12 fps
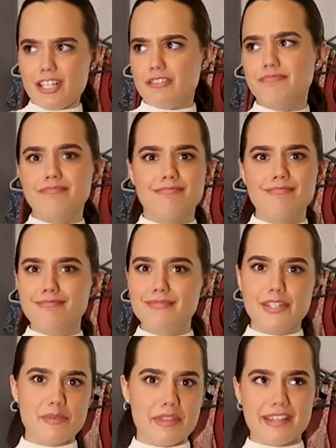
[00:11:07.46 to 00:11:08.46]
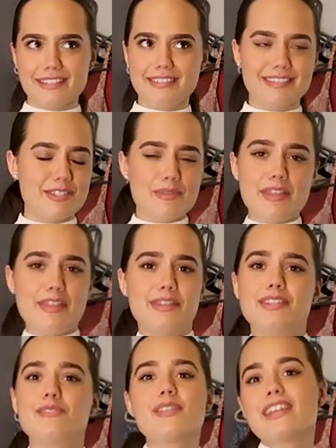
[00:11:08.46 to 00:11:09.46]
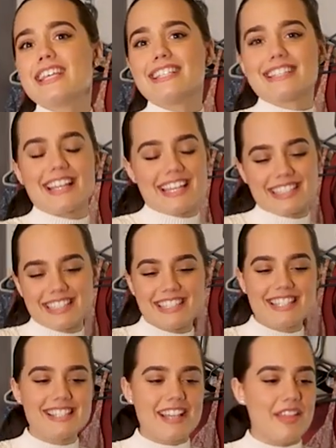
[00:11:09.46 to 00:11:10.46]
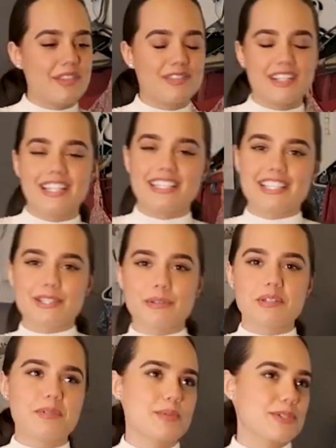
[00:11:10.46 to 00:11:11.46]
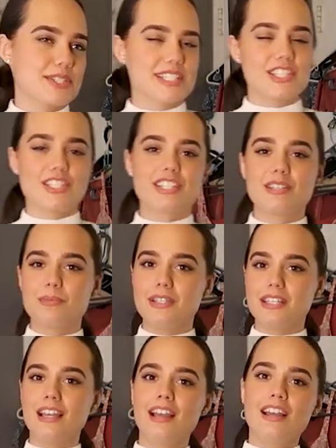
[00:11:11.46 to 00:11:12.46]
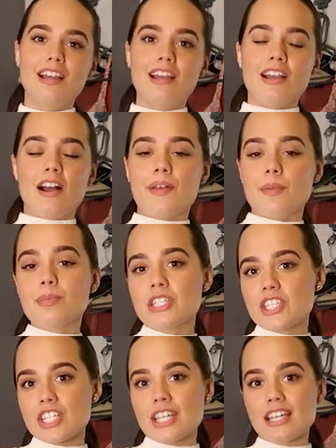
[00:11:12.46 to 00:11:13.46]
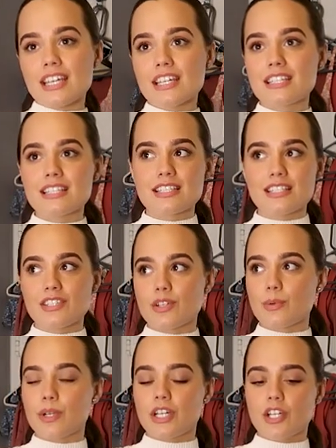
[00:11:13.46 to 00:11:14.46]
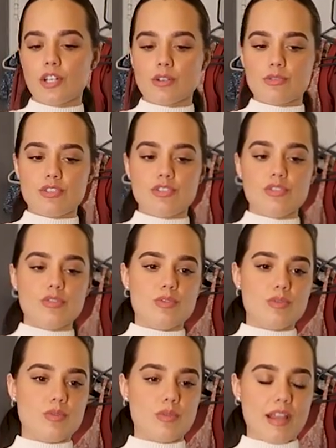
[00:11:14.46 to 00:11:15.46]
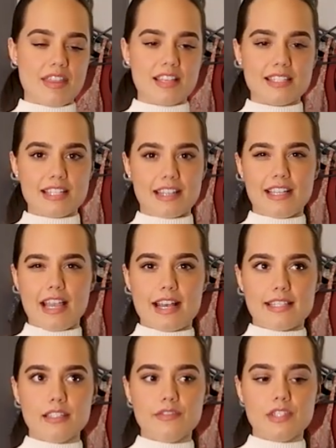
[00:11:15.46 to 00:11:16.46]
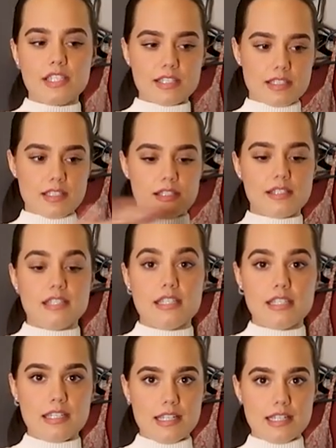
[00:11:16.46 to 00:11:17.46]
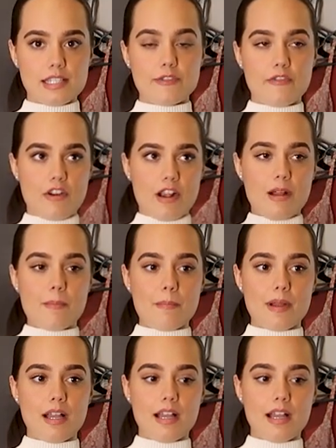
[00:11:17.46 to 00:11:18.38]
you know, do, thing, do, the, do the Nice things. It's the south of France, so we're mostly just gonna be on the beaches. You know, we're gonna go to, I think it's like the Castle of Nice to see Nice from